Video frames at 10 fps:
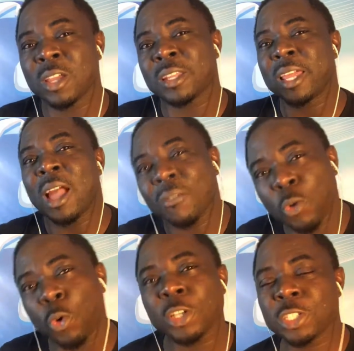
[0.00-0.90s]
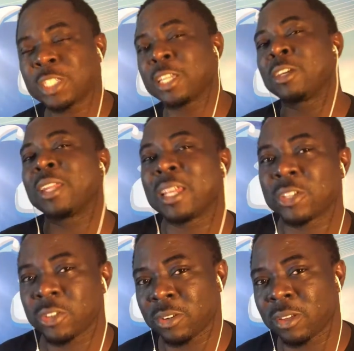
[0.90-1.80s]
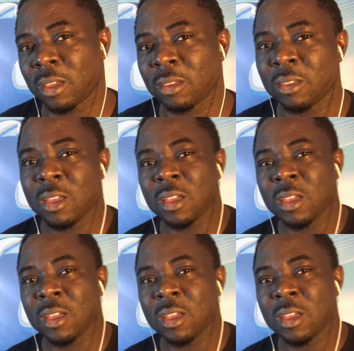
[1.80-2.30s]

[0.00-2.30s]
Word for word: They have questions that you can answer, okay?